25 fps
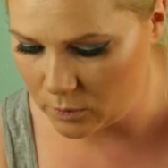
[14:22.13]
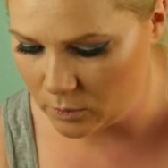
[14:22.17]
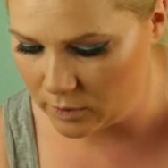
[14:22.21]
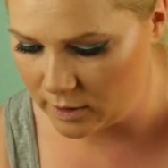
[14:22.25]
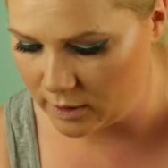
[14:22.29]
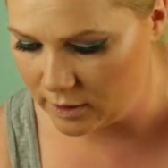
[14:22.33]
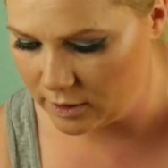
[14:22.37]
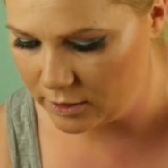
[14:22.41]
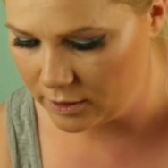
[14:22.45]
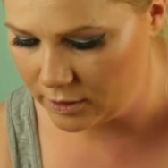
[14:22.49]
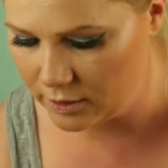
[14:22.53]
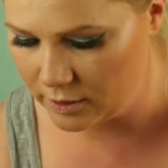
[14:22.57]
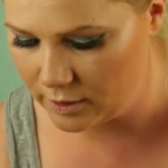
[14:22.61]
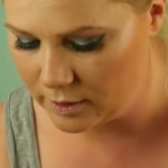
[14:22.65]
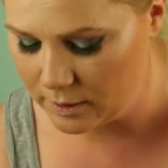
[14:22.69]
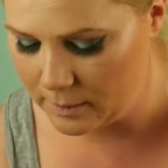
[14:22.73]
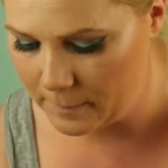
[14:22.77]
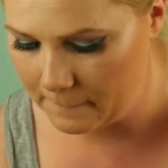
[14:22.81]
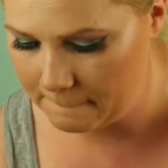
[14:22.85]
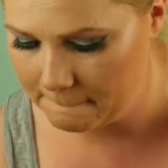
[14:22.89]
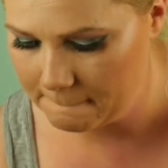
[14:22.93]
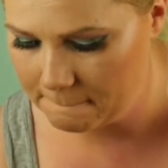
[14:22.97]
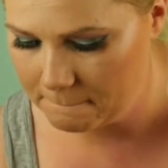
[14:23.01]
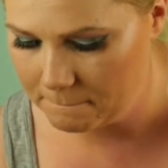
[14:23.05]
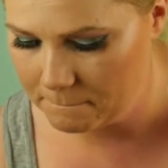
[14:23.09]
with
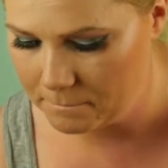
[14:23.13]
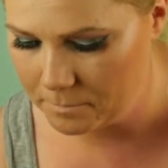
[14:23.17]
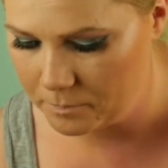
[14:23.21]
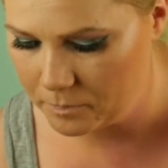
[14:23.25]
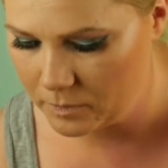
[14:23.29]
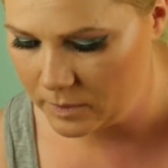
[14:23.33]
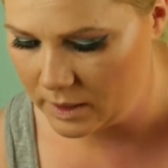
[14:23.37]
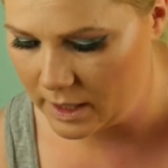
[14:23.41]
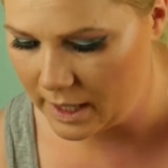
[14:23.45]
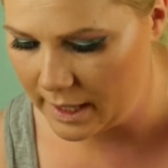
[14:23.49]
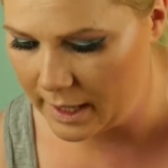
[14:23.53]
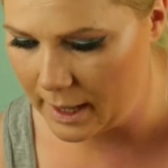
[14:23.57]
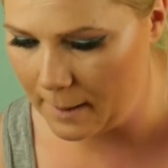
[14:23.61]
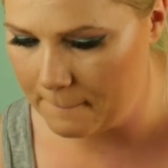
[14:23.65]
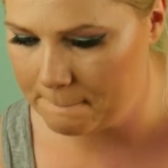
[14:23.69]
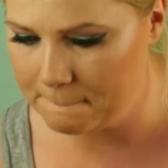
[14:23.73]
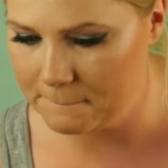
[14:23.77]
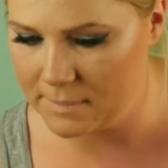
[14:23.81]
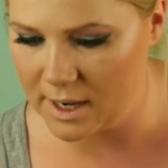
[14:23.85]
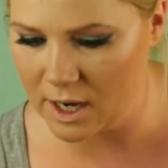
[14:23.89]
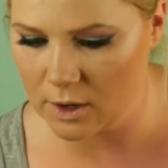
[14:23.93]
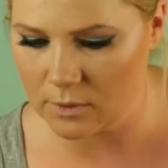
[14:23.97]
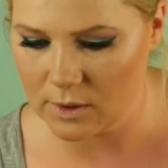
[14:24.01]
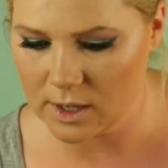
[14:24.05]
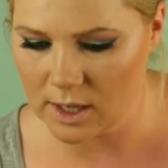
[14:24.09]
like a
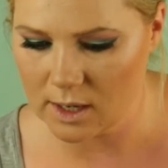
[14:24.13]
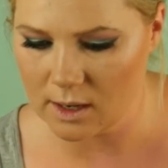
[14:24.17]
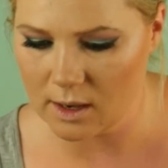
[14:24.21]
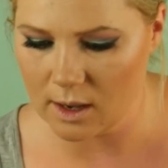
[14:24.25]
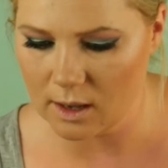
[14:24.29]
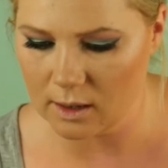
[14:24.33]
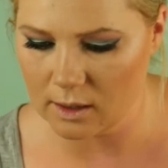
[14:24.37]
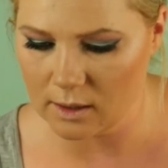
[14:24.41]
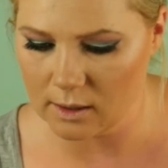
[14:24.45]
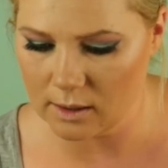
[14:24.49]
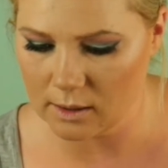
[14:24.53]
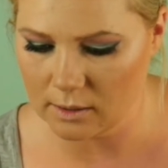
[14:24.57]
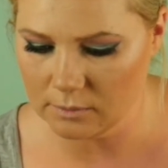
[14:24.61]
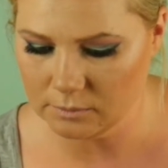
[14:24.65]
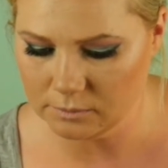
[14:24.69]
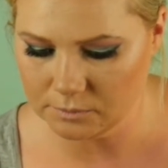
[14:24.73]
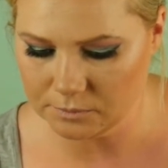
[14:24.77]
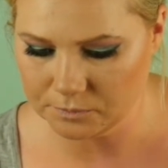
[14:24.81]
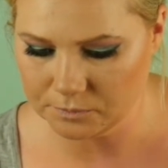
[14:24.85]
berry color.